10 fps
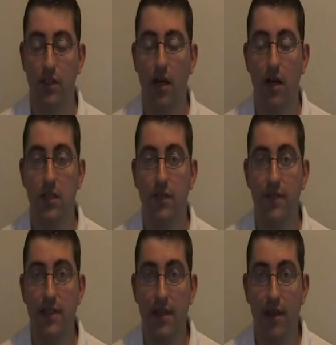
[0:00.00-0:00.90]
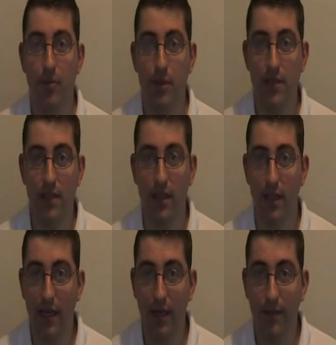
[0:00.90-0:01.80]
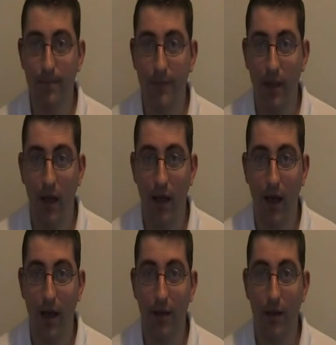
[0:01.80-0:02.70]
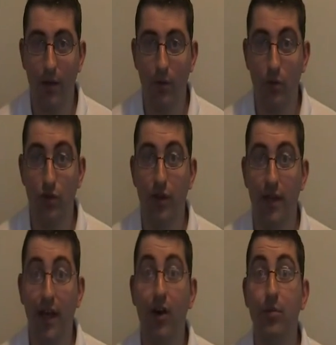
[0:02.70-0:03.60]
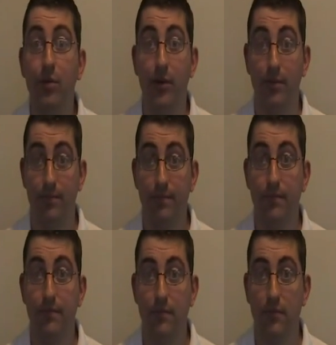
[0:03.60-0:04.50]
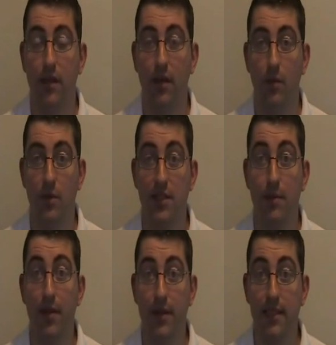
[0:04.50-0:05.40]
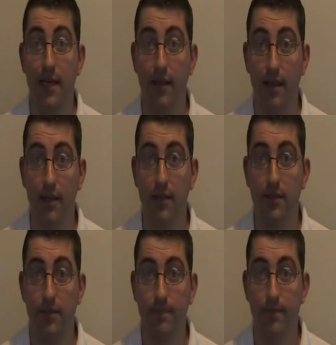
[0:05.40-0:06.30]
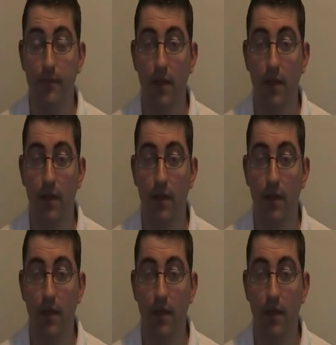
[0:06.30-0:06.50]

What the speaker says: Just ask a physiotherapist in clinic and we'll try and help you with some other techniques.